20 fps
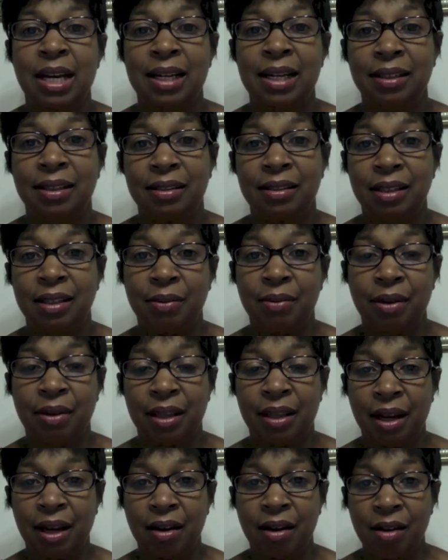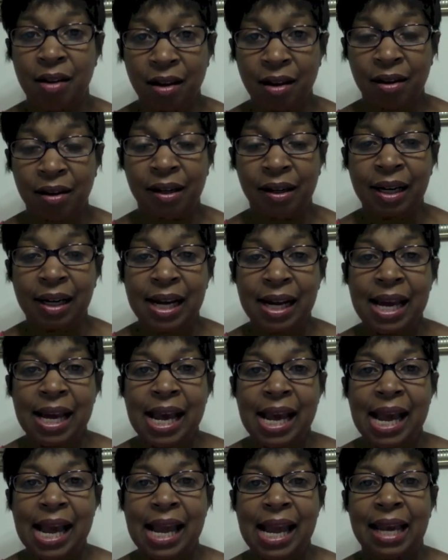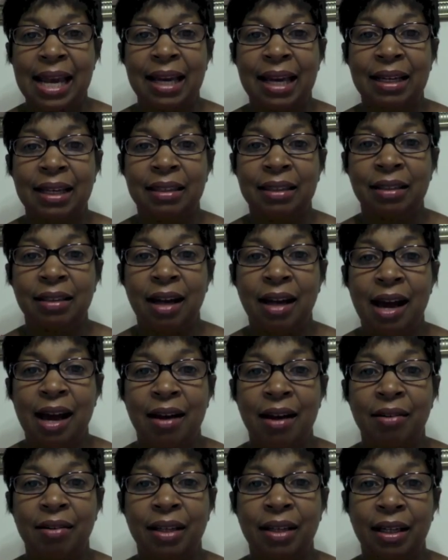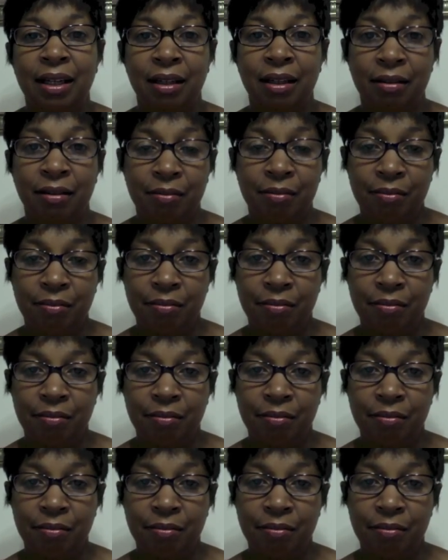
to see where they are and how they could